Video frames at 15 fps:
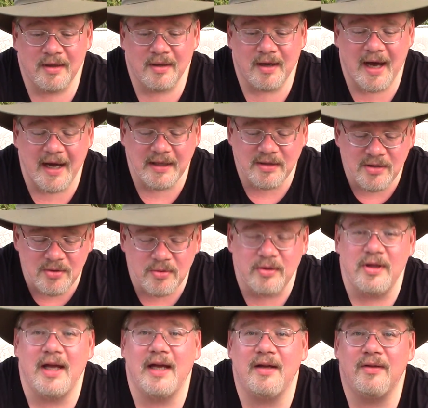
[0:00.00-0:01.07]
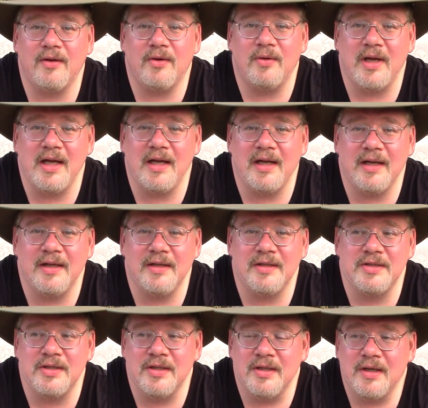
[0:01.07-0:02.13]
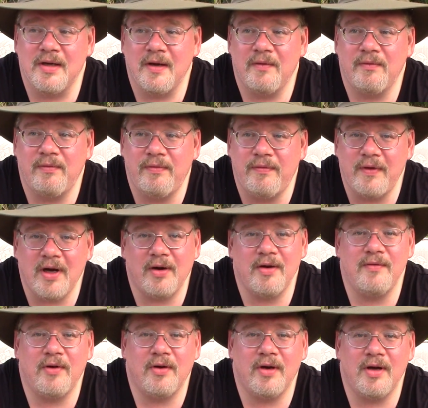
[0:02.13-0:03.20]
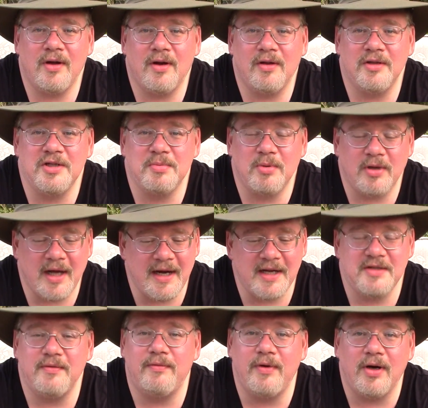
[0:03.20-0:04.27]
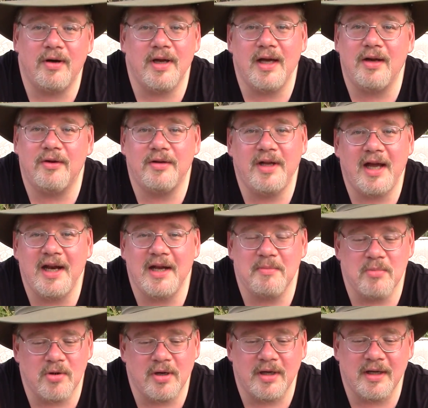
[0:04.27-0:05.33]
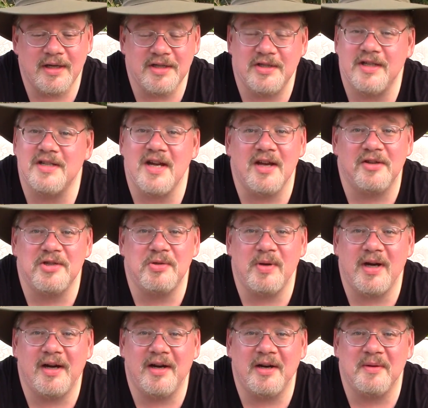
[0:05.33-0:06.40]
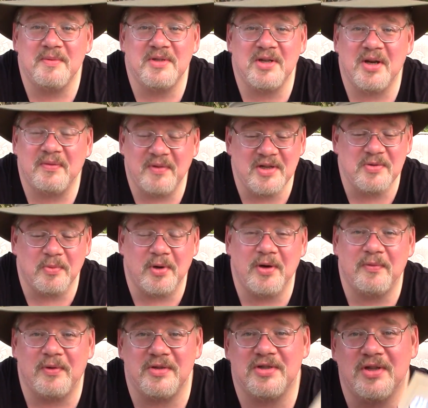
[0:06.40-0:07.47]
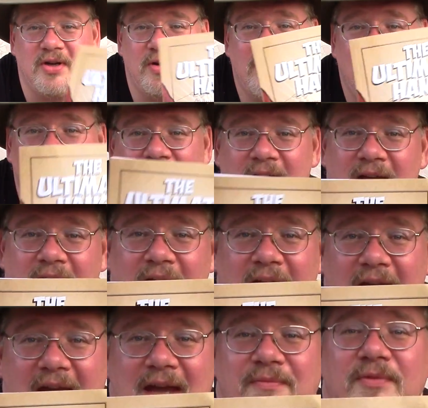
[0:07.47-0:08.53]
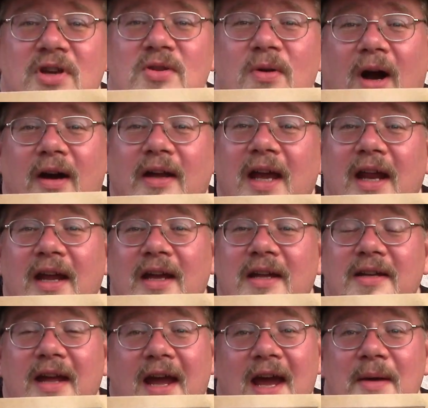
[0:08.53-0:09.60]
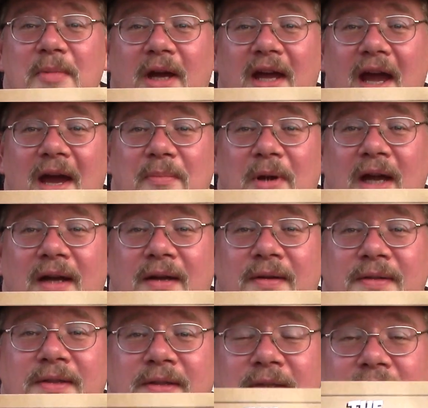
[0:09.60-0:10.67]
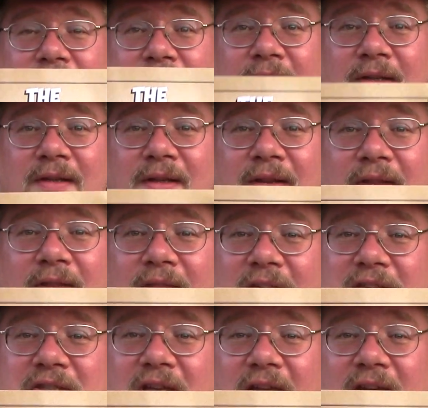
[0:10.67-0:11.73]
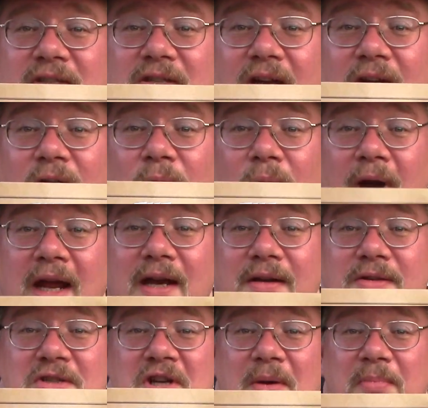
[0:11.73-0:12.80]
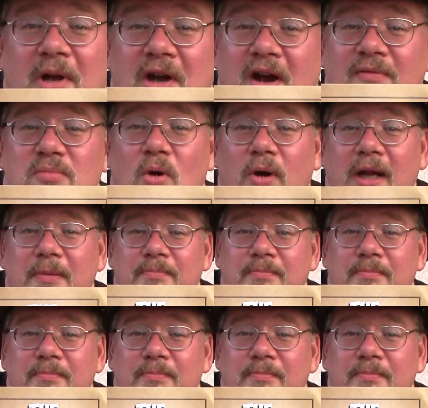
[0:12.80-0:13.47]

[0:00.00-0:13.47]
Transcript: I do think, though, he is very knowledgeable, and it's a very entertaining book, and he's illustrated it himself. It's wonderful. So if you are getting into hammock camping, this is a great jumping off point.